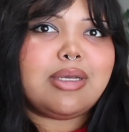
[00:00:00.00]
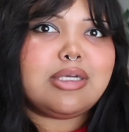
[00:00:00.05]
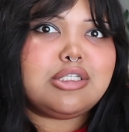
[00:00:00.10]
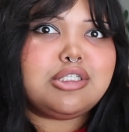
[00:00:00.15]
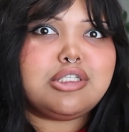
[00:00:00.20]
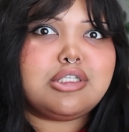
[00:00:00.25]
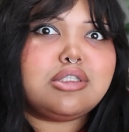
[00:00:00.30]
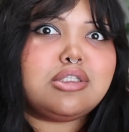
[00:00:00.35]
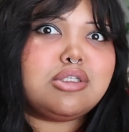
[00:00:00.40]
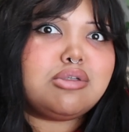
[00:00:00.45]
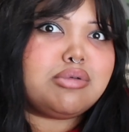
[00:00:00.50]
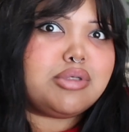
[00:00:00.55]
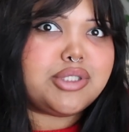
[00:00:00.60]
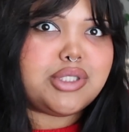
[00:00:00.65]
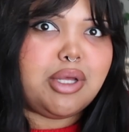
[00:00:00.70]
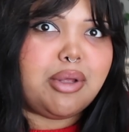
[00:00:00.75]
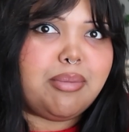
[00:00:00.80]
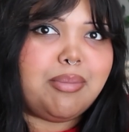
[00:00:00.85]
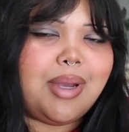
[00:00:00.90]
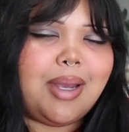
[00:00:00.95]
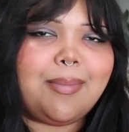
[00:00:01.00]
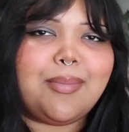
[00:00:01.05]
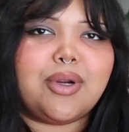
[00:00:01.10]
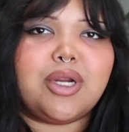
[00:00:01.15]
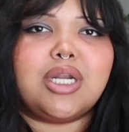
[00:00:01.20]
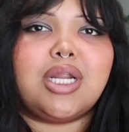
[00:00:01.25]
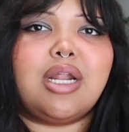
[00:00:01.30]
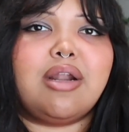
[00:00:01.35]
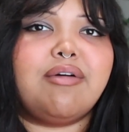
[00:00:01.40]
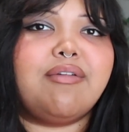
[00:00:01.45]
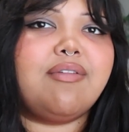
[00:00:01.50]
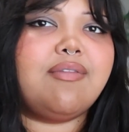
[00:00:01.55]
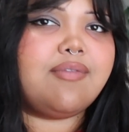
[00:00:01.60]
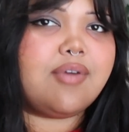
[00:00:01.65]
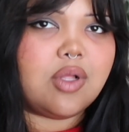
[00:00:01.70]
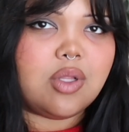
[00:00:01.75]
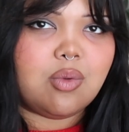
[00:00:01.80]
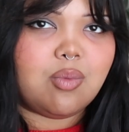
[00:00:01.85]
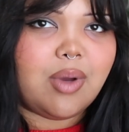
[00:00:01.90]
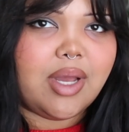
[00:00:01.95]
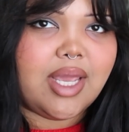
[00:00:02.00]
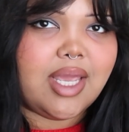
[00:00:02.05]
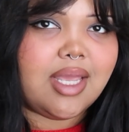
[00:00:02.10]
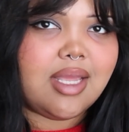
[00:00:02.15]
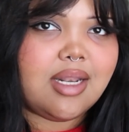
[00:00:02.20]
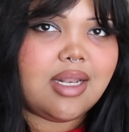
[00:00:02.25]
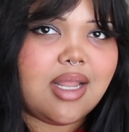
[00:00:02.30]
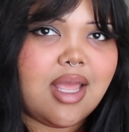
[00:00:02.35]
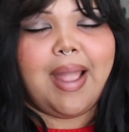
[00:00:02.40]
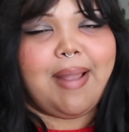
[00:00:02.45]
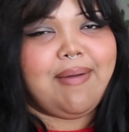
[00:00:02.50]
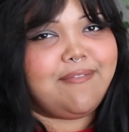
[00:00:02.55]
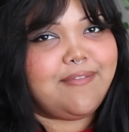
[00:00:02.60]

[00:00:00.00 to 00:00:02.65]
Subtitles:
could just do a salt and pepper, not a full white.